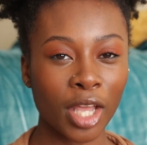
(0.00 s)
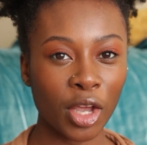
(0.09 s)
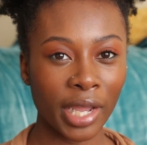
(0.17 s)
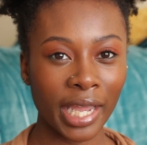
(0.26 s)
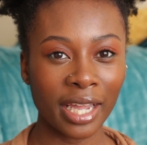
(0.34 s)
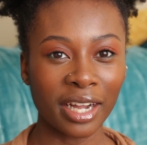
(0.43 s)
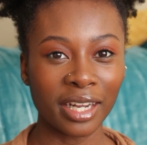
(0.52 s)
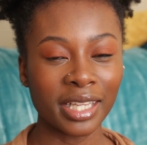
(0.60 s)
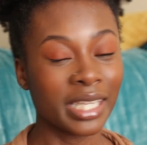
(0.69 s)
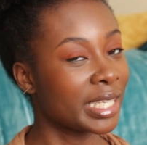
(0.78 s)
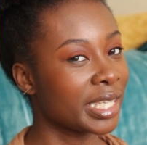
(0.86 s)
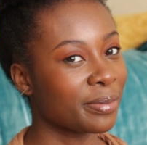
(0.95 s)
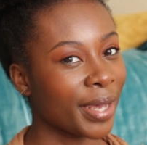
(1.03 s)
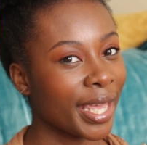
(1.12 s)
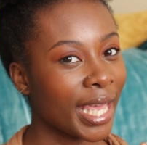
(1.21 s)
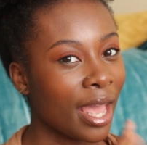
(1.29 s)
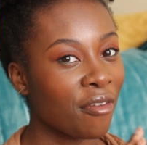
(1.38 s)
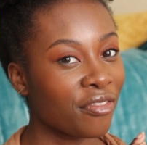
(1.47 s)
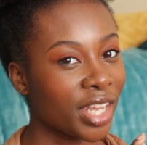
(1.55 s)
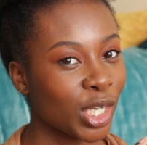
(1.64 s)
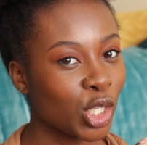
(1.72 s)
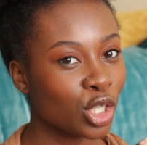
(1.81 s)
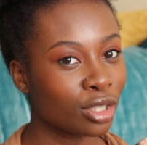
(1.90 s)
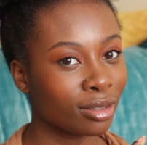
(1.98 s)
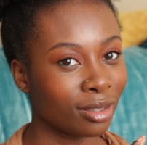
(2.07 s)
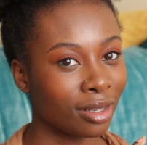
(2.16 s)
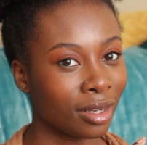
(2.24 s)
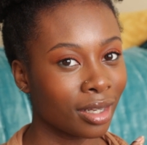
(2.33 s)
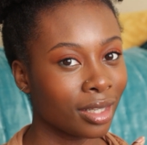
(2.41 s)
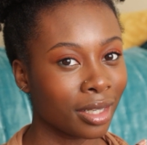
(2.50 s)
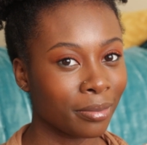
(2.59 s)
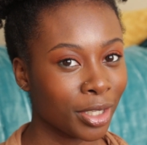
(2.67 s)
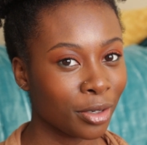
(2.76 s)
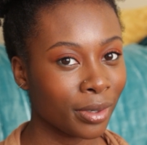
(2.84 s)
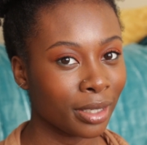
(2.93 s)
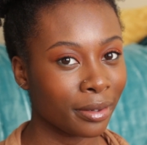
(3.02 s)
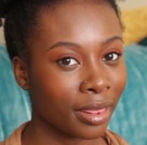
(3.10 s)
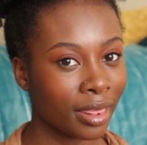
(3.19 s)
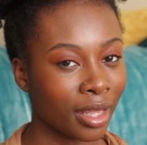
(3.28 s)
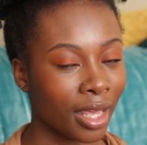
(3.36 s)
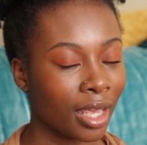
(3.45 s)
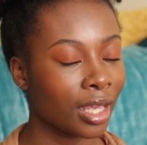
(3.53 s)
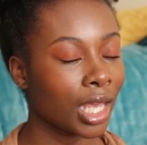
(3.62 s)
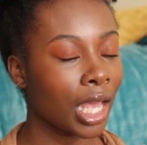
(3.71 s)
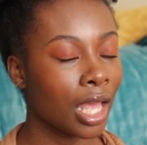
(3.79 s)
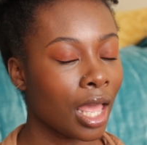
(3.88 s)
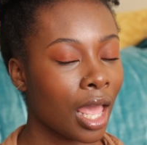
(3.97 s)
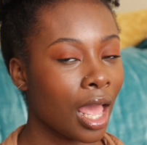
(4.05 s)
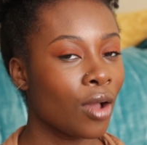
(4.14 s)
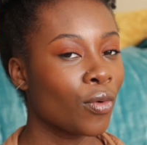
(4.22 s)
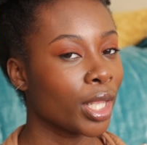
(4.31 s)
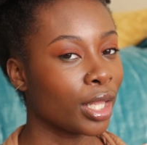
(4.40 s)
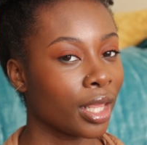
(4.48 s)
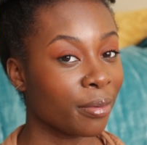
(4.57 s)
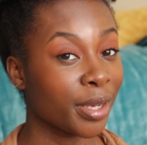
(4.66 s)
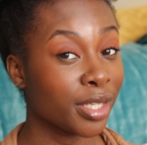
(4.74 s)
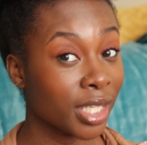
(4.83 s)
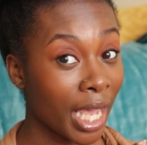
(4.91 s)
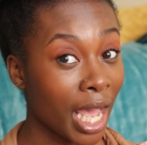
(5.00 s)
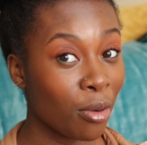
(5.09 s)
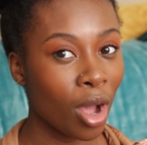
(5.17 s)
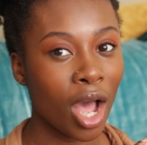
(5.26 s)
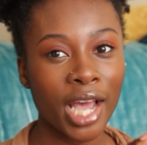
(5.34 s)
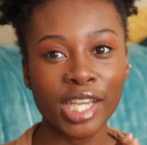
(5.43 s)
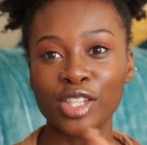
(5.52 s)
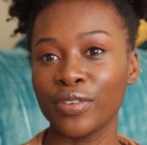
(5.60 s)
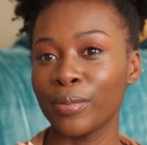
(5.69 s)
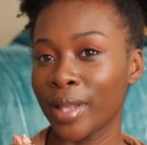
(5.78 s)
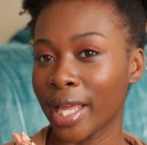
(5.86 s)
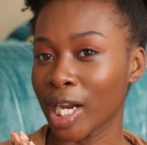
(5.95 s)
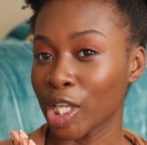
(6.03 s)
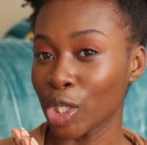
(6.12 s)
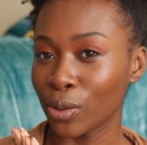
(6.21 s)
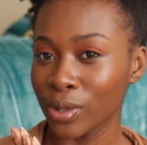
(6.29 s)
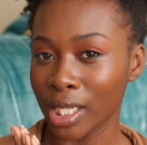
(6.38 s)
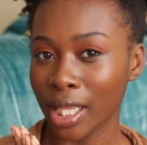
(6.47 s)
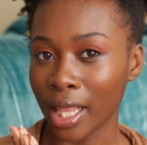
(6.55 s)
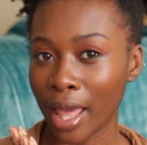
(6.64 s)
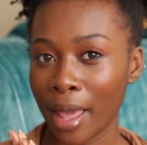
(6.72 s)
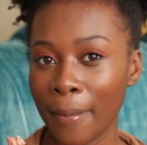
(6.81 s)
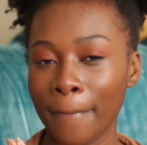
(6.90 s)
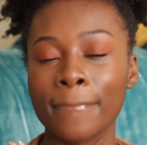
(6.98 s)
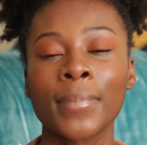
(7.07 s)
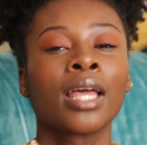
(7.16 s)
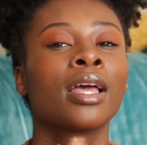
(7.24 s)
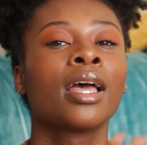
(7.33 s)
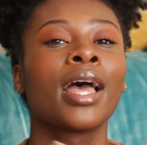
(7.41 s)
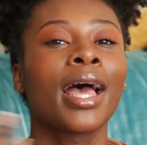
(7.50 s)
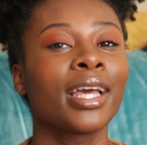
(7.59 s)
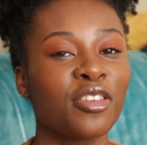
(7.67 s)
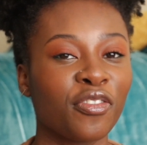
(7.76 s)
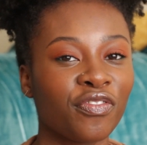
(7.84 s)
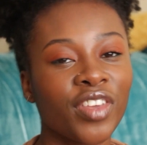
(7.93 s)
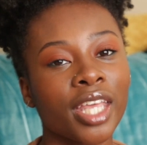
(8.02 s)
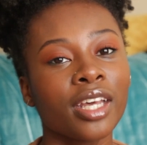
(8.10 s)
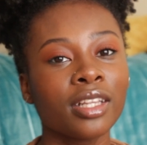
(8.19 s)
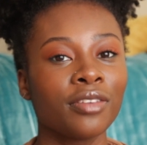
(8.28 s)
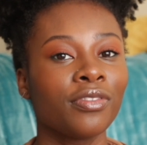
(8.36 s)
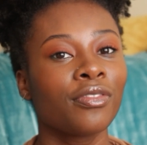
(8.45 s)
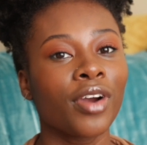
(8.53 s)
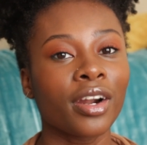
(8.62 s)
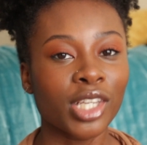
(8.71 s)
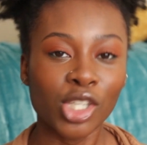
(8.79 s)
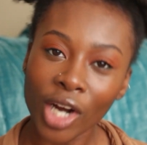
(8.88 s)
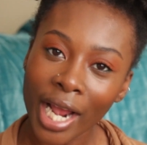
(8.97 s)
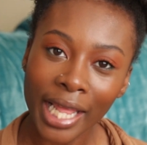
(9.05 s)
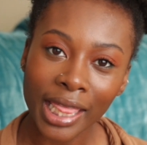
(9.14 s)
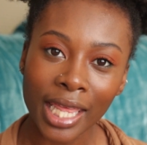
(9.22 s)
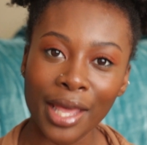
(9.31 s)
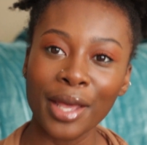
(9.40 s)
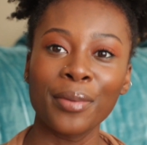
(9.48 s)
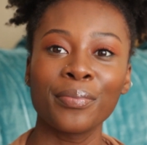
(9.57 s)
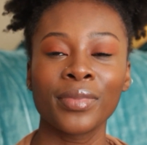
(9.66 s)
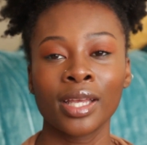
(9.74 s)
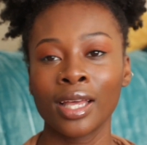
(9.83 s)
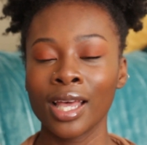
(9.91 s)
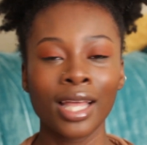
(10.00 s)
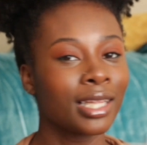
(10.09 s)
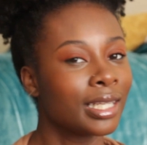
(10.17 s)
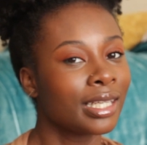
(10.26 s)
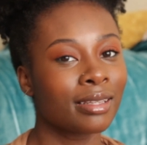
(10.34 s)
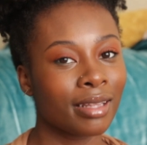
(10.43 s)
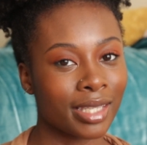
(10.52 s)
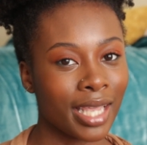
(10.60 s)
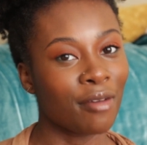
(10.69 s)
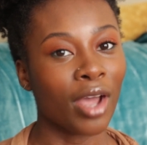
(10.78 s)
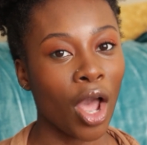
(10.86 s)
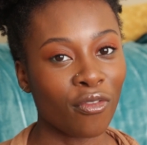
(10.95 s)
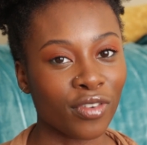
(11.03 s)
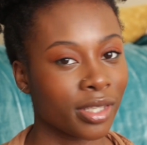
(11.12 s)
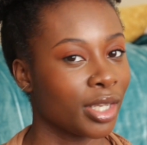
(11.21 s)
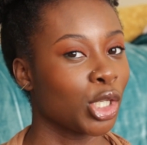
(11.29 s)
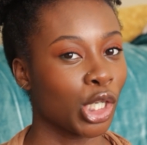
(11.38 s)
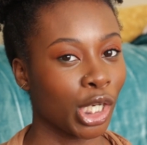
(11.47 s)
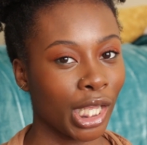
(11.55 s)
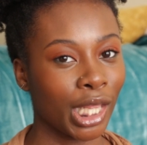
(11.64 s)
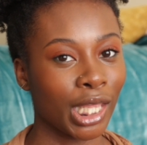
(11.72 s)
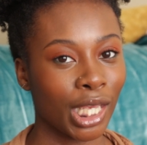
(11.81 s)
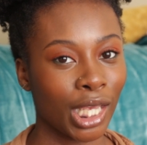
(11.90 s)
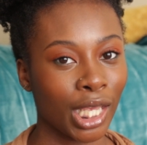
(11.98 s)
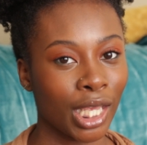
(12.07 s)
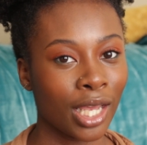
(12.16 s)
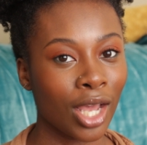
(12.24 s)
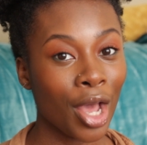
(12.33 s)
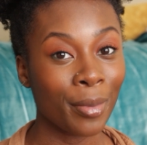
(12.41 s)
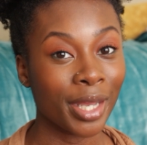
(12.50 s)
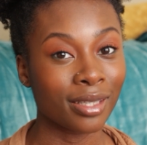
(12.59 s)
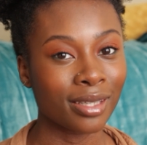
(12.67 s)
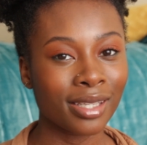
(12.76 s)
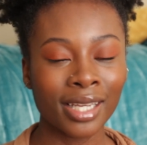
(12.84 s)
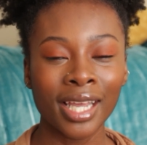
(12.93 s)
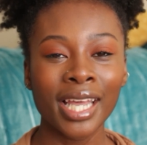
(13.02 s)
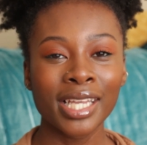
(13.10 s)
Okay, y'all, this is my finished look. Let me know what you think about Skywash, if you plan on using them, how you feel, if you've already tried them. Let's have a conversation in the comments.